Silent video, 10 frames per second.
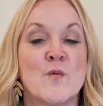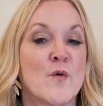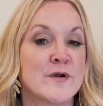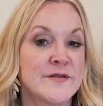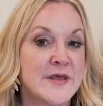
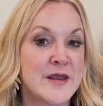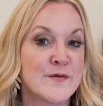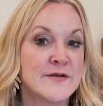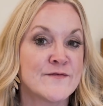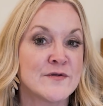worked in the
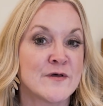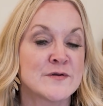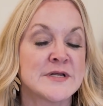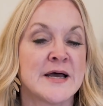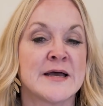area for a
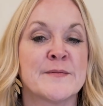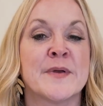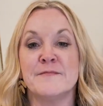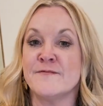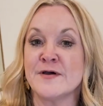long time,
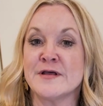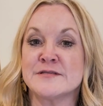found out